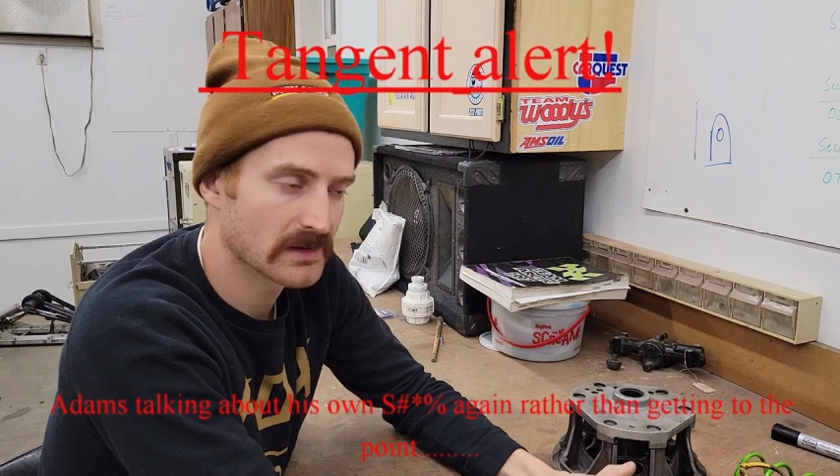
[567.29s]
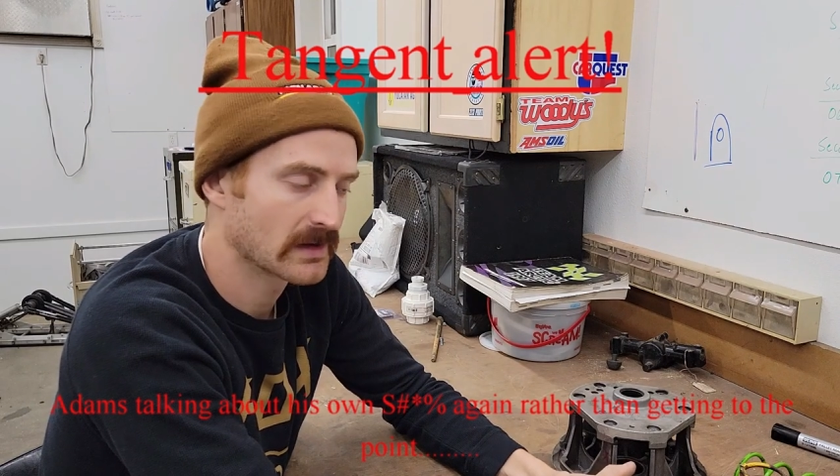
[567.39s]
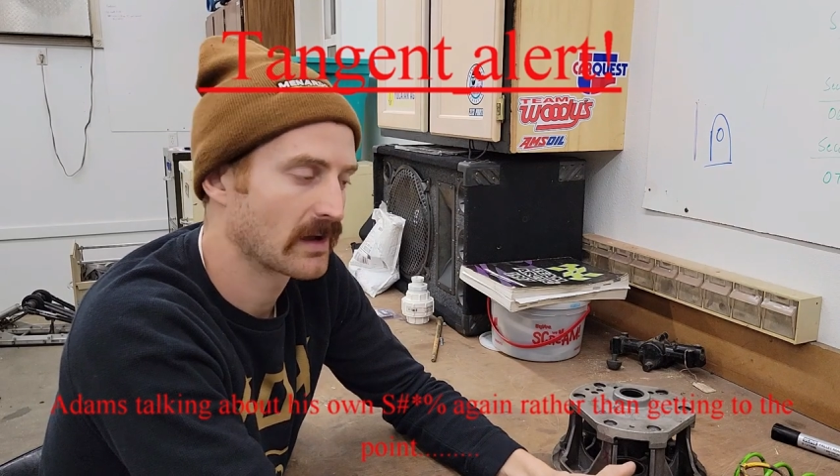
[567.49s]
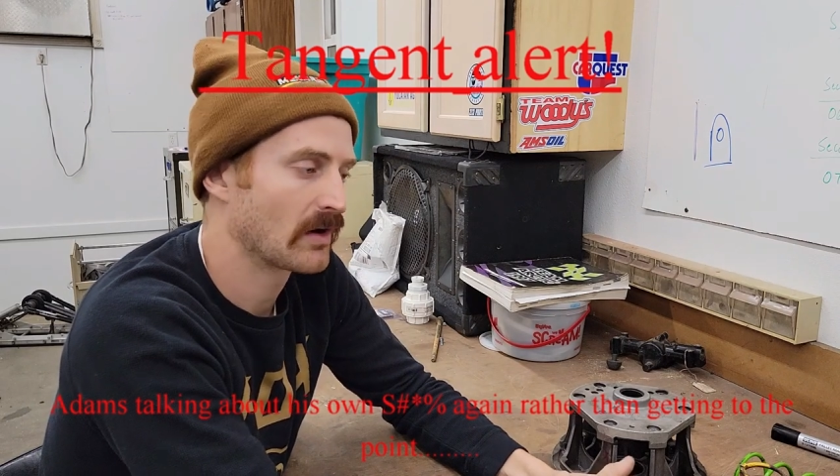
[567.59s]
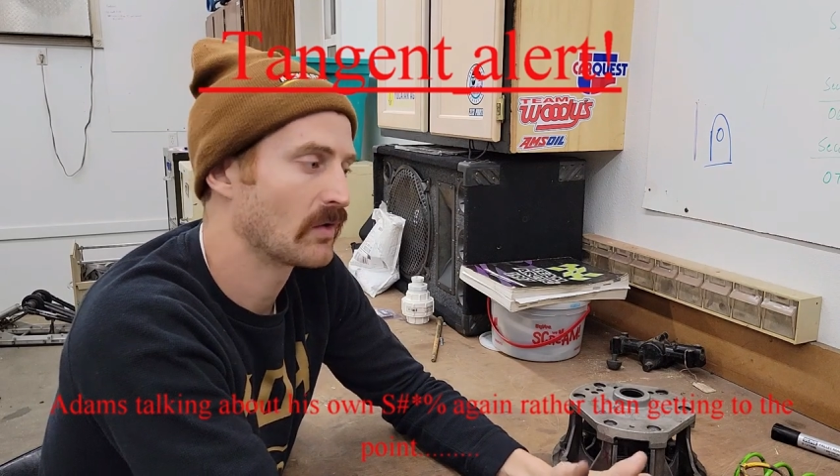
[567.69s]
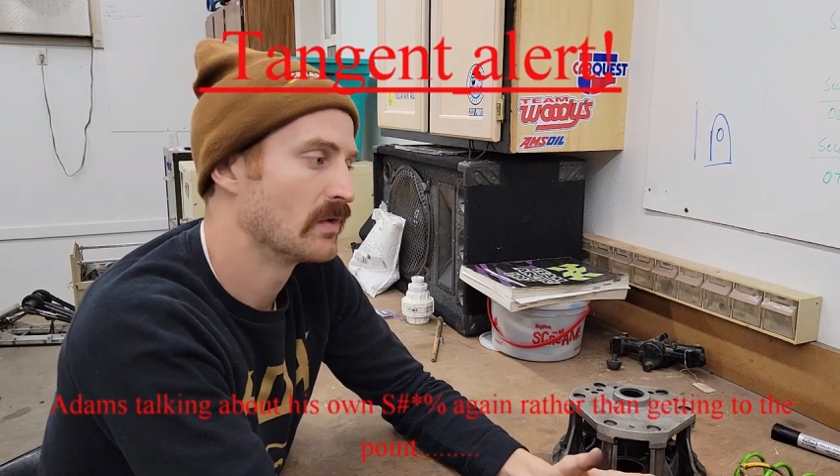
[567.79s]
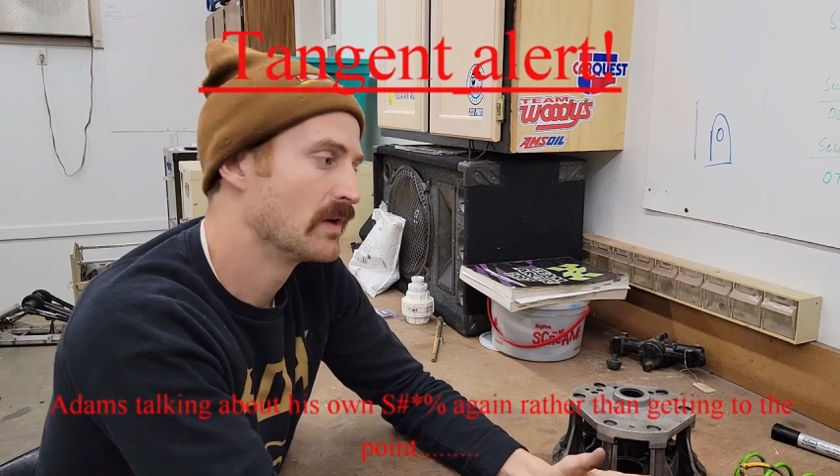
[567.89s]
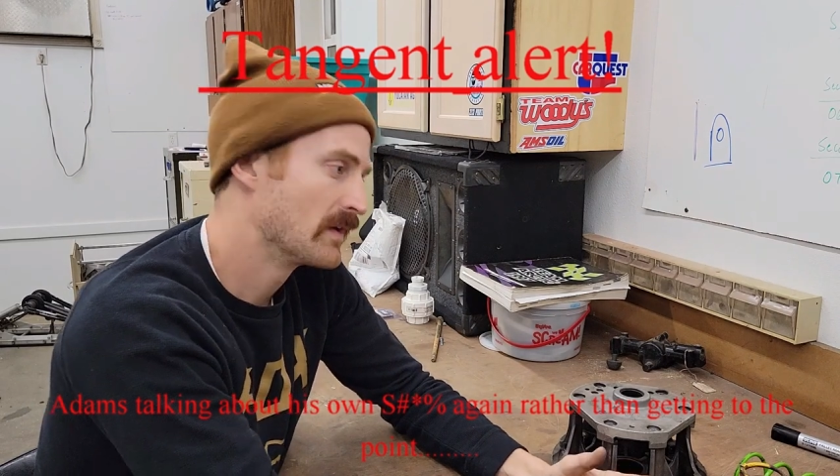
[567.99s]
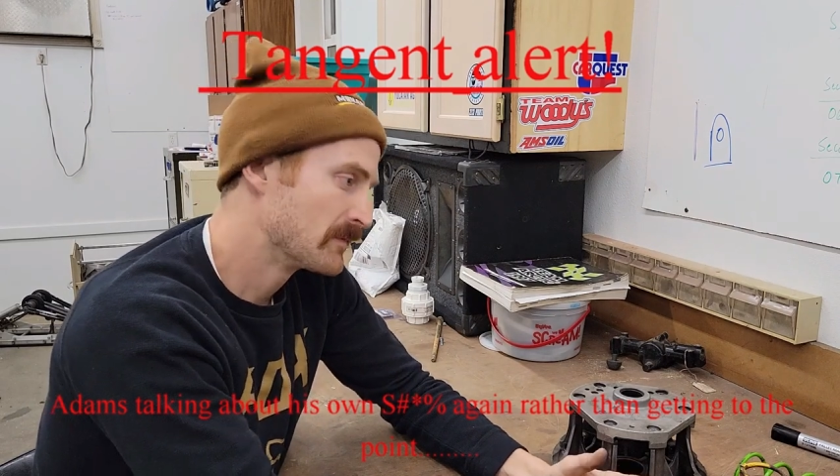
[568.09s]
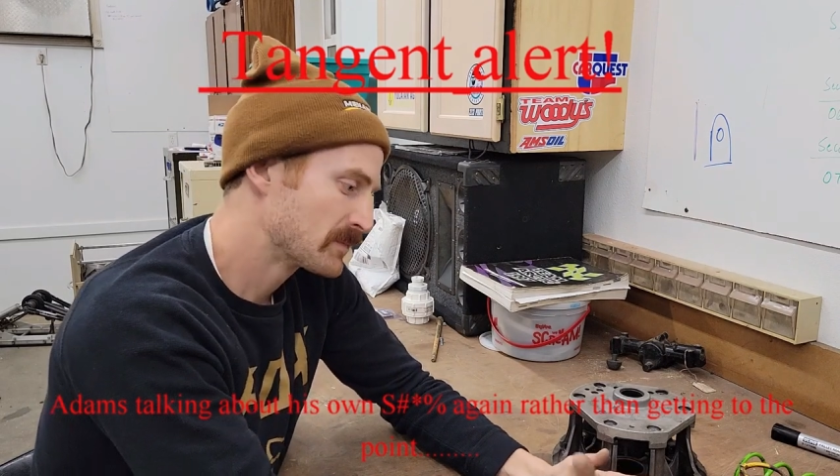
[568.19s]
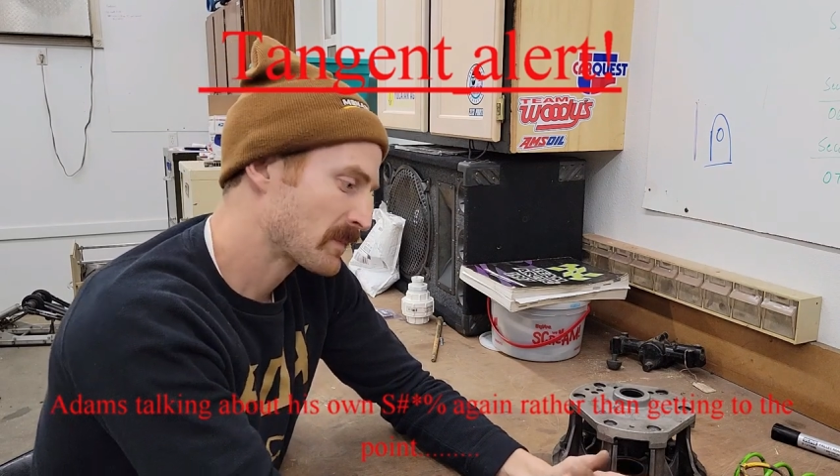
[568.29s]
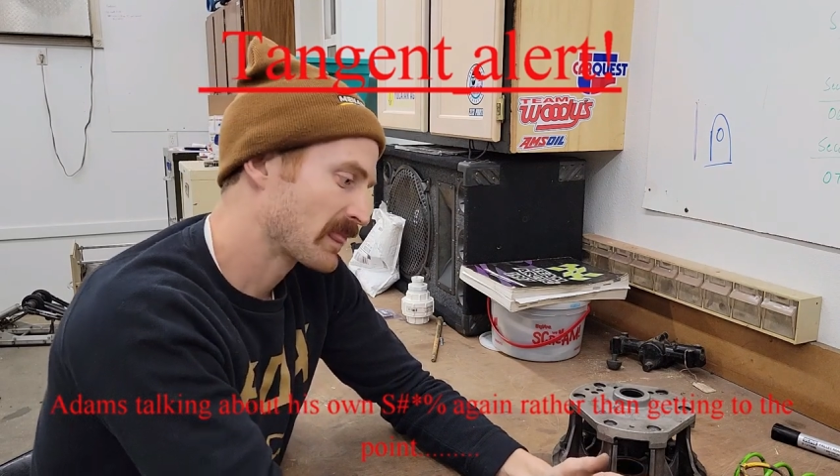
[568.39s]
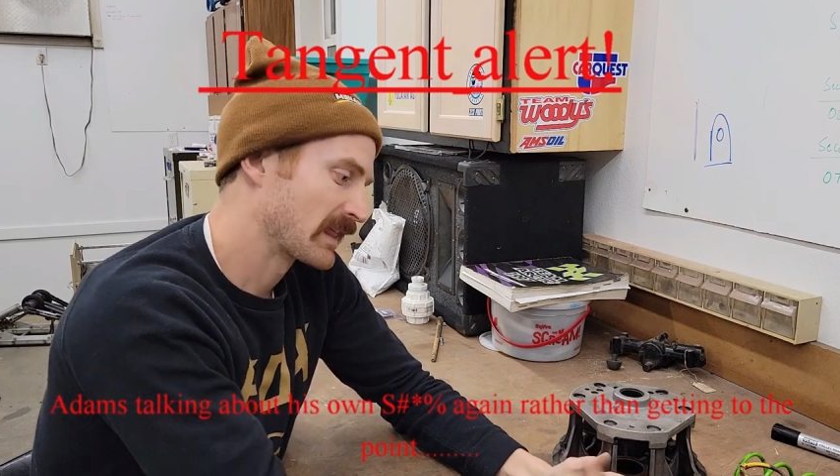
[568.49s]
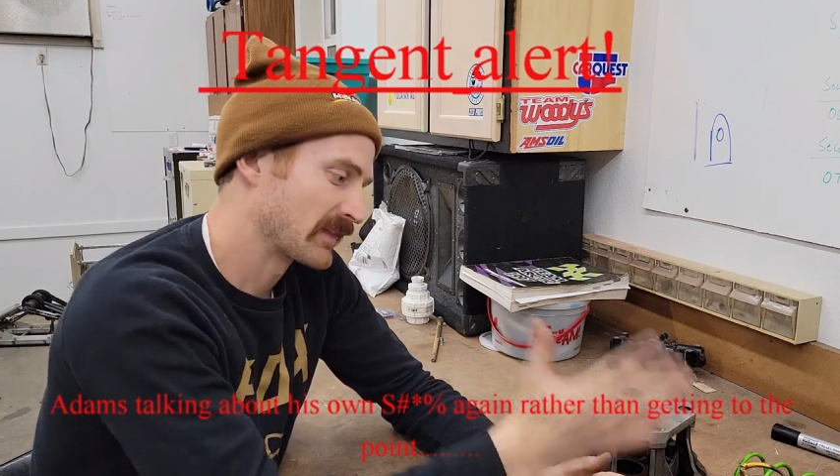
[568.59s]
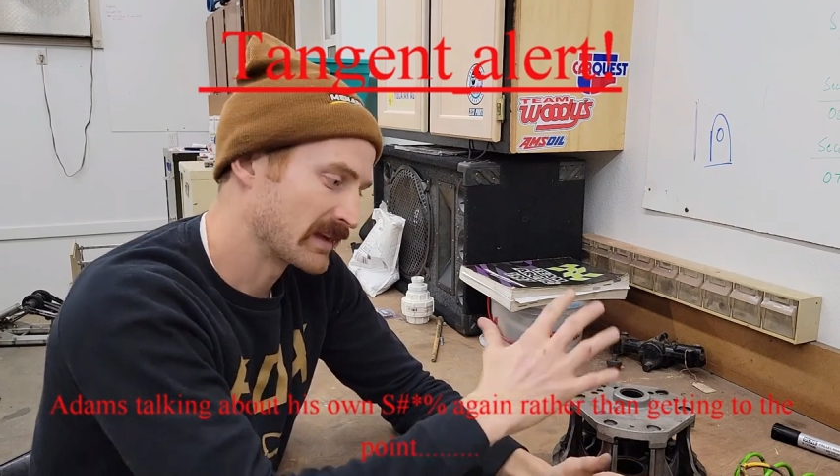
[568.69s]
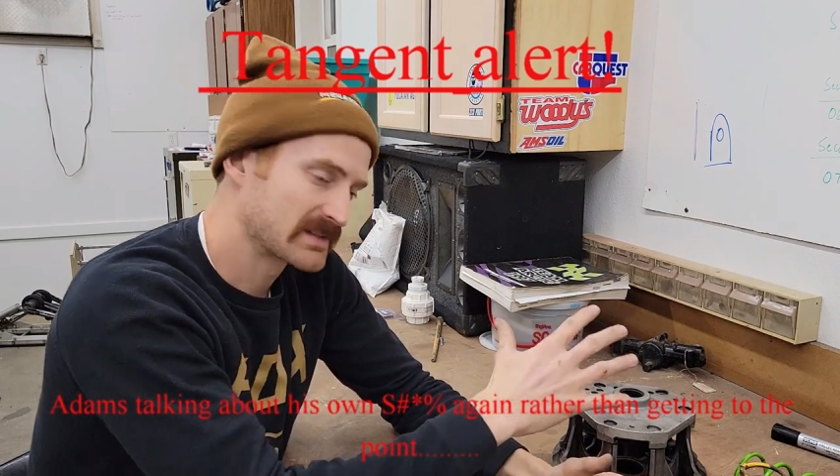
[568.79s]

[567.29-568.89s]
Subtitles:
Now, that